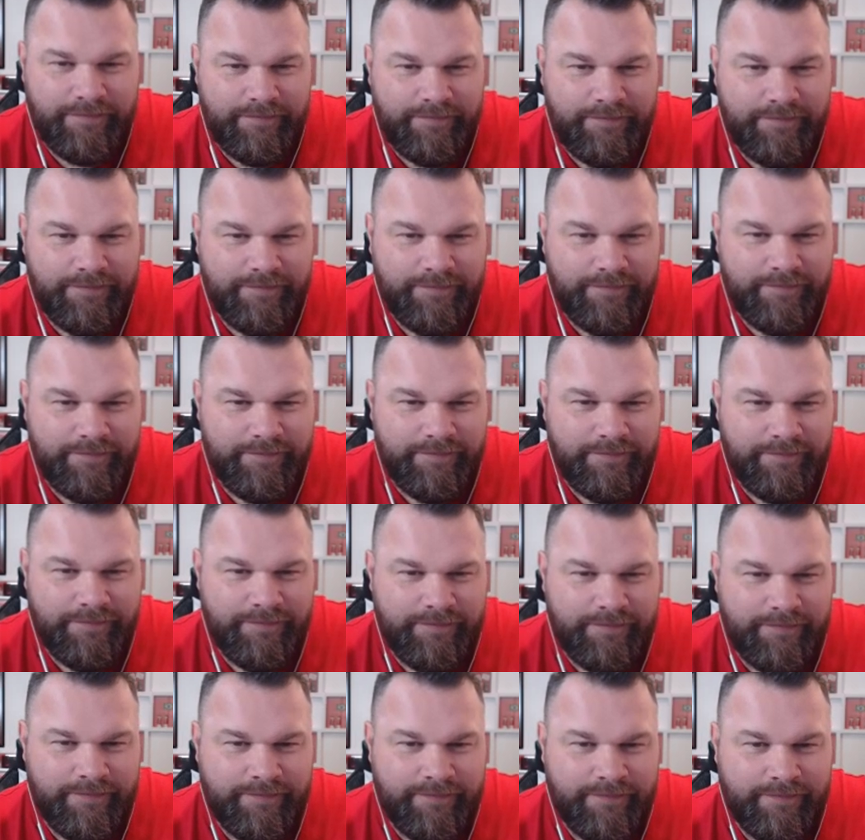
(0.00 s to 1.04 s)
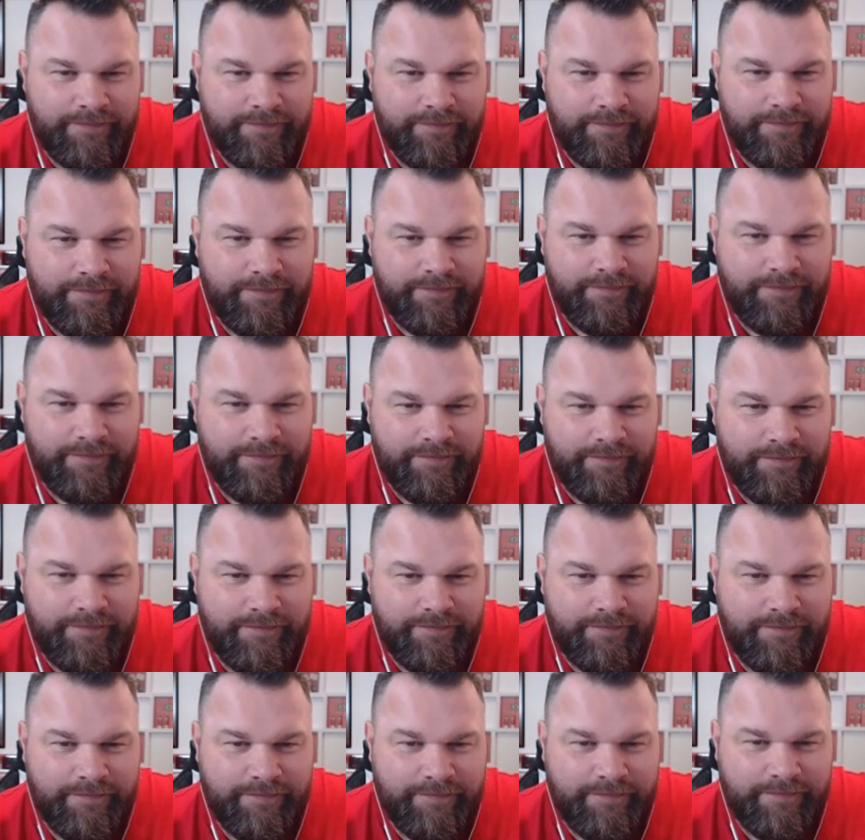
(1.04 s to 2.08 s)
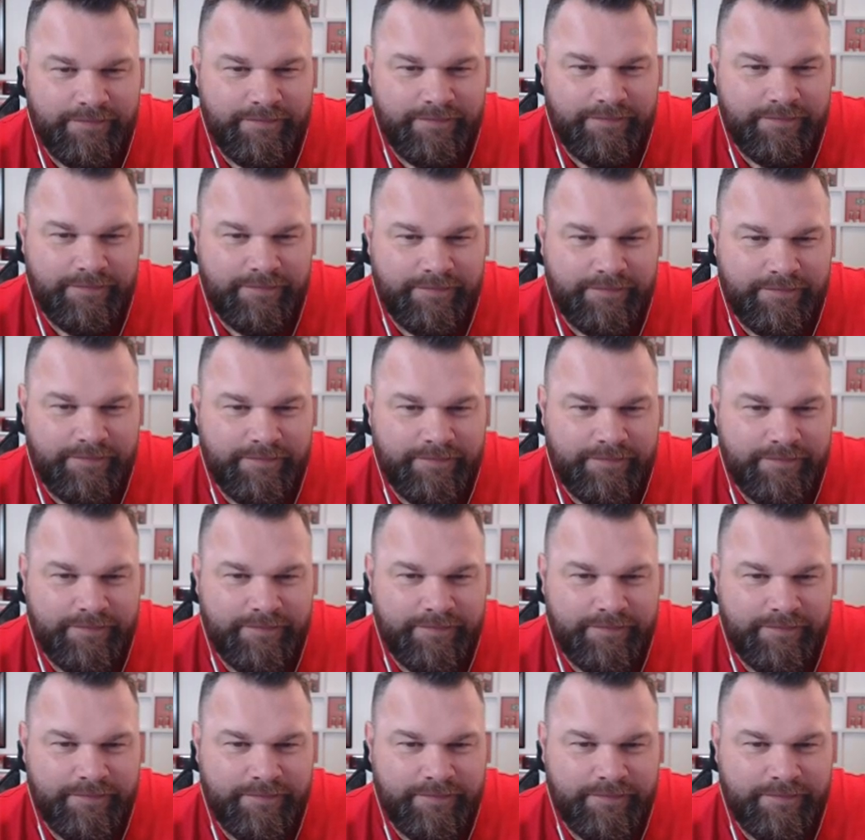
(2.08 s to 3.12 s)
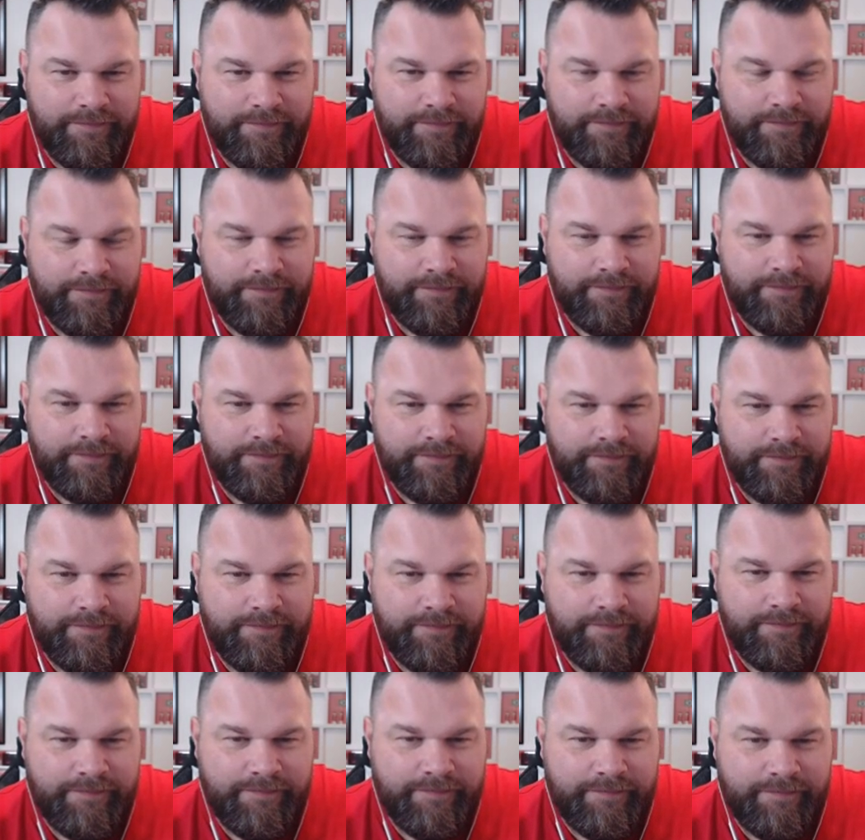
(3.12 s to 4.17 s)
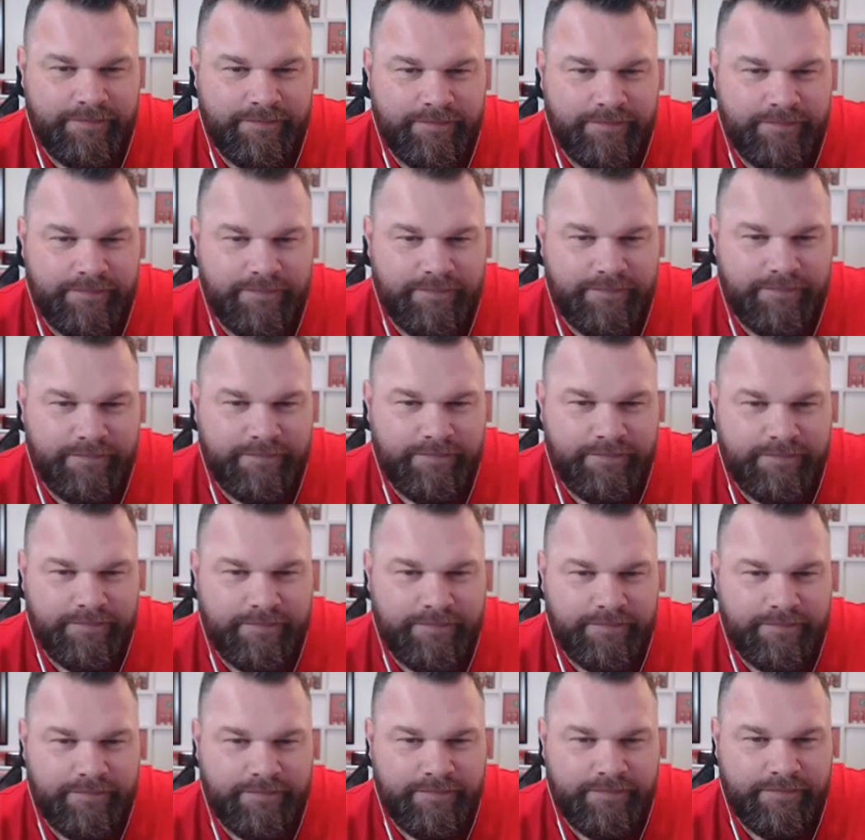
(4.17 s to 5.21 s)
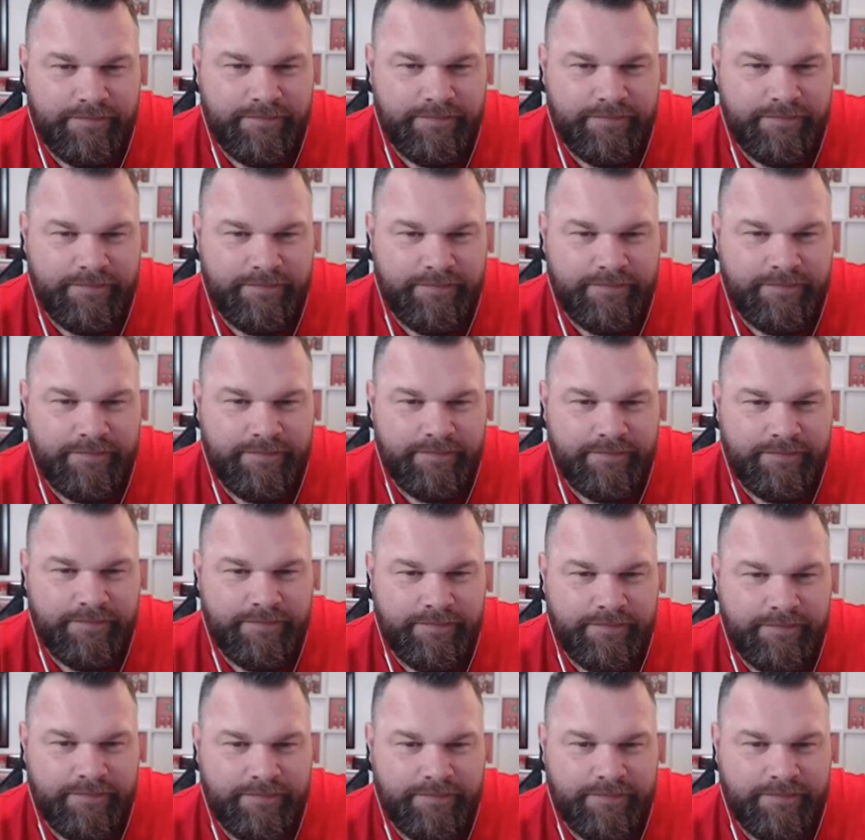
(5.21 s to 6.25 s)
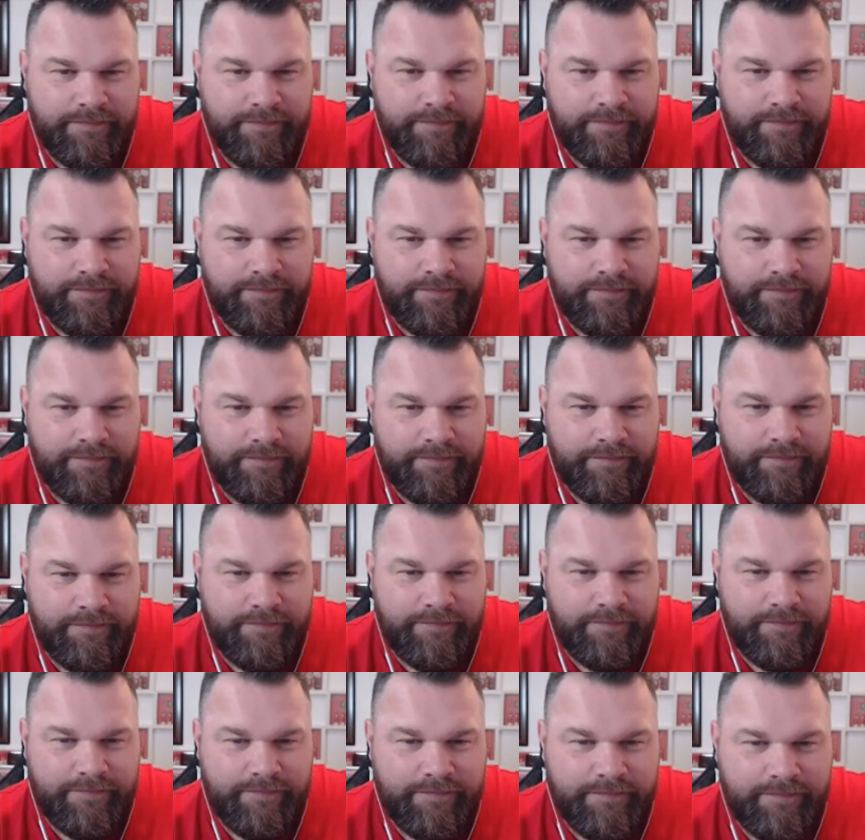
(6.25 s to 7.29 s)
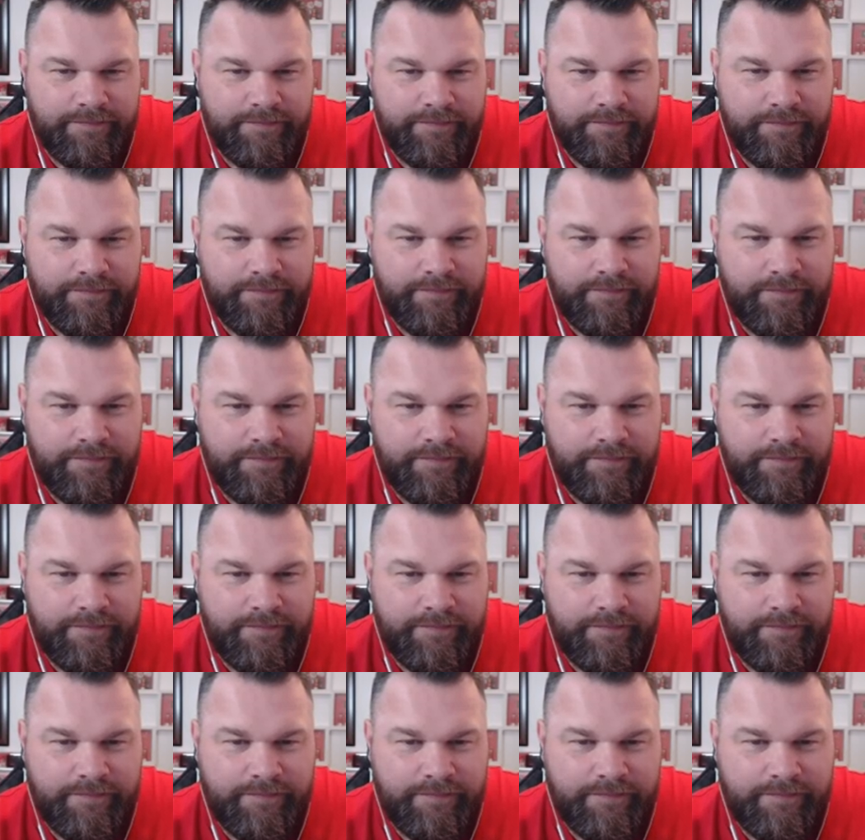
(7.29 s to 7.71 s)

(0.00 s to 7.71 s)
[no speech]